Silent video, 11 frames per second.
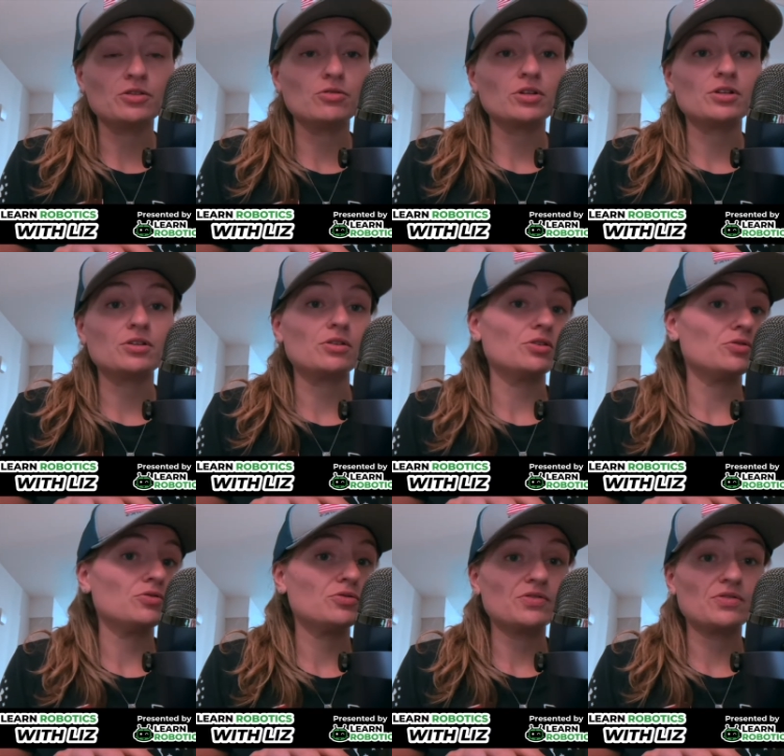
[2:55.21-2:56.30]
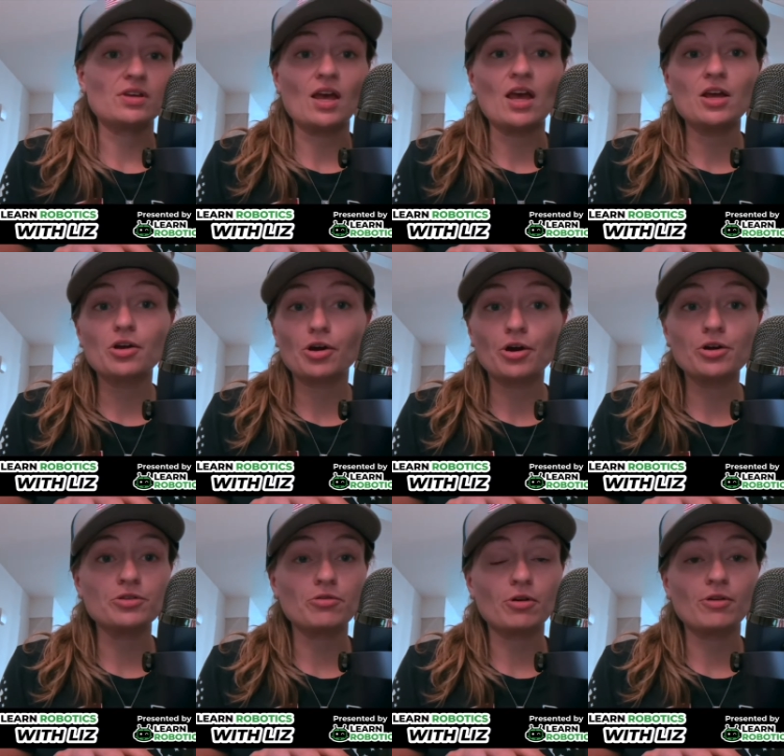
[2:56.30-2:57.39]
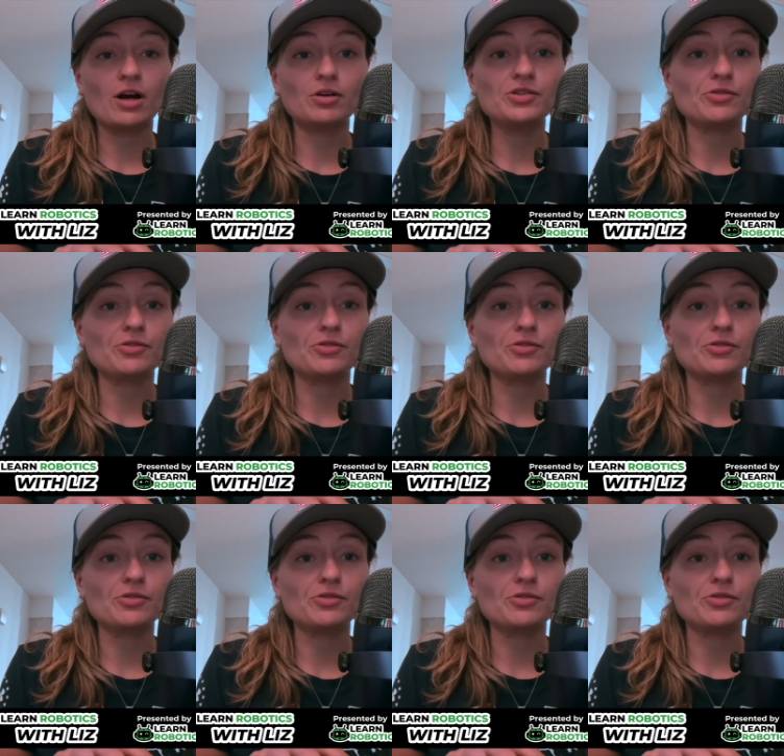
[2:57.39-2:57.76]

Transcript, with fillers: You can use the Anchor URL,